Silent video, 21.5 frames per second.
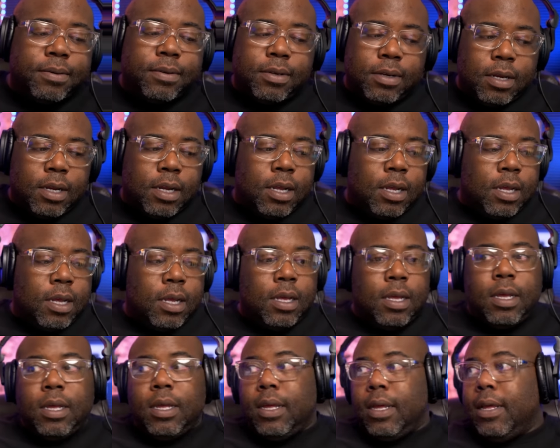and
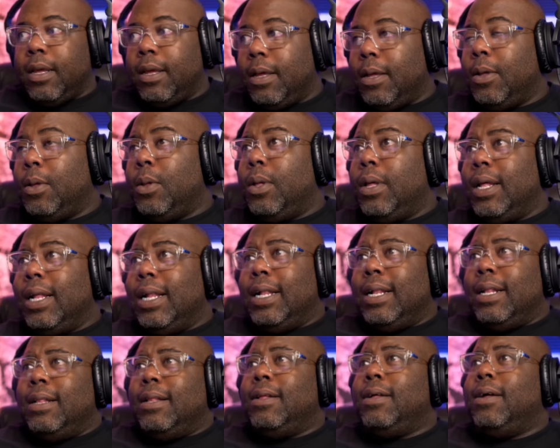civilians in
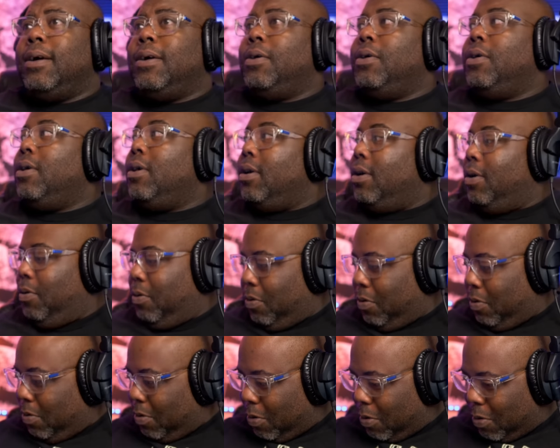their struggle
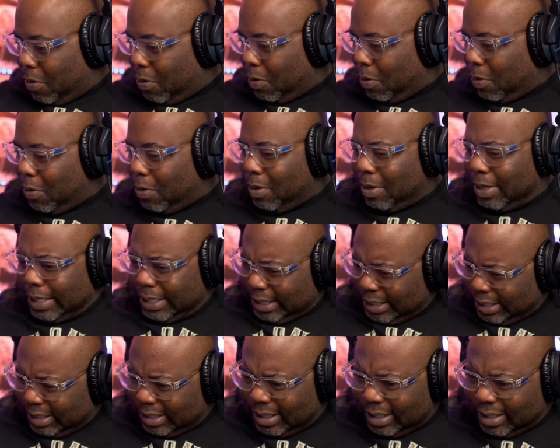against apartheid?
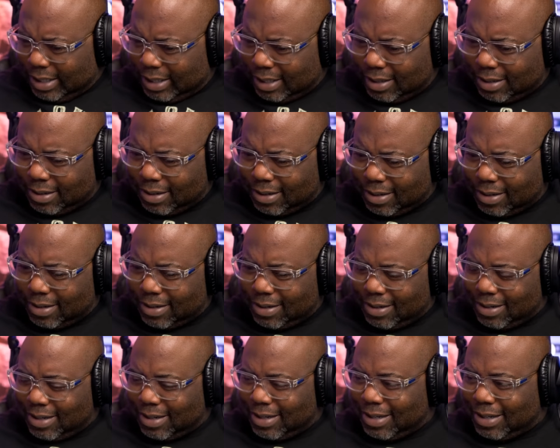So, Piers,
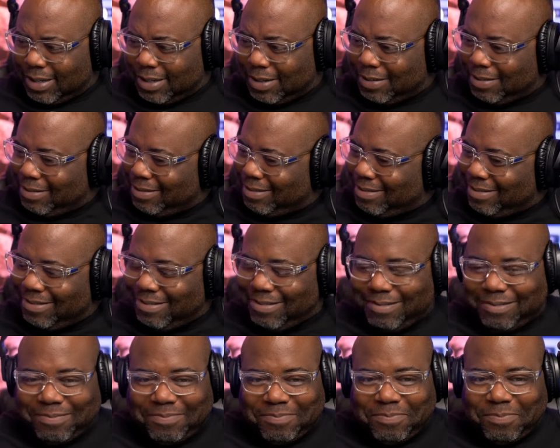you seem
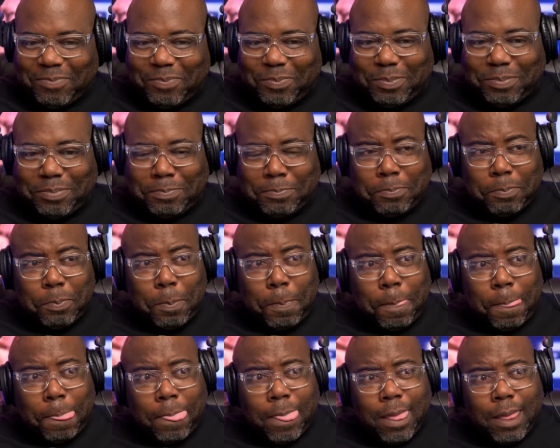absolutely
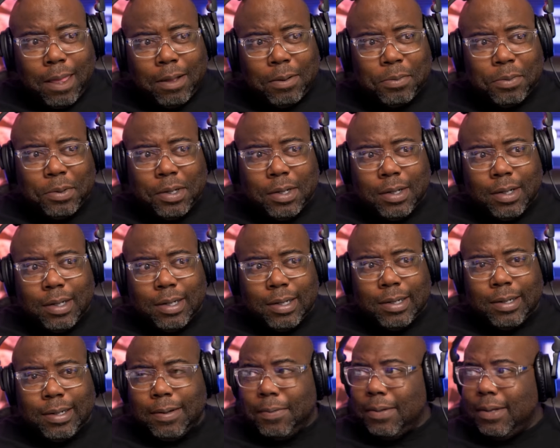content to not only
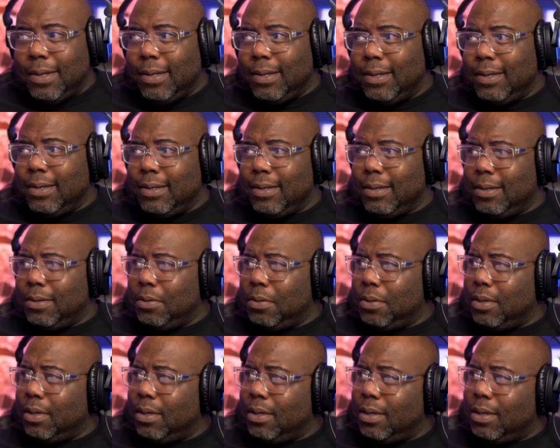compare
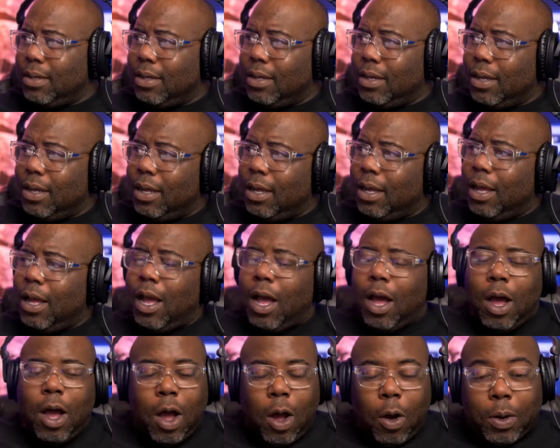yourself...
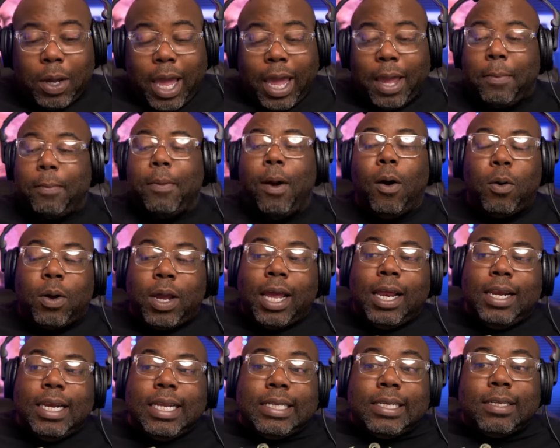Okay,
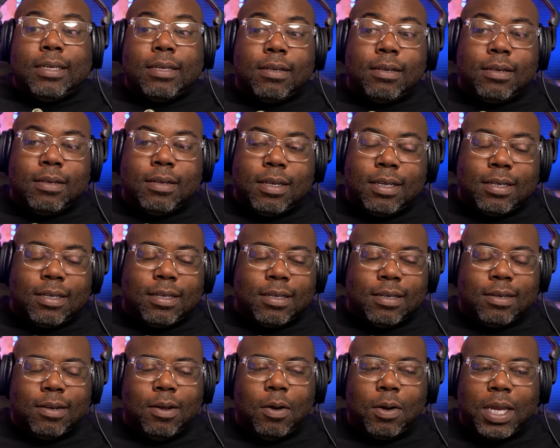okay, listen,
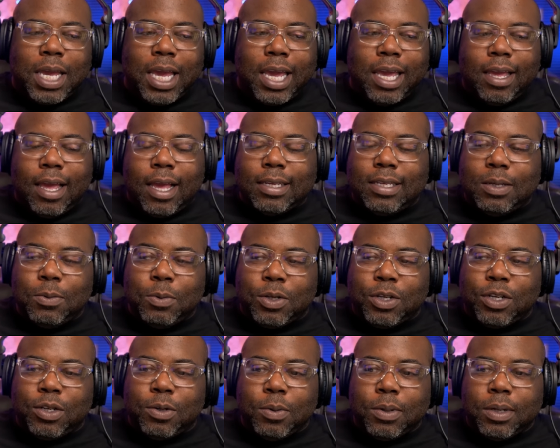listen. Okay, I see what
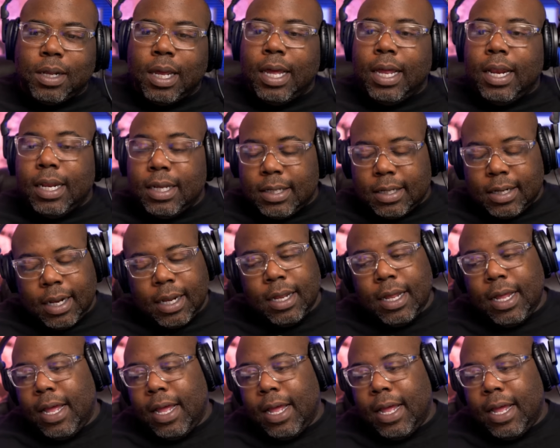you're doing. Listen, I,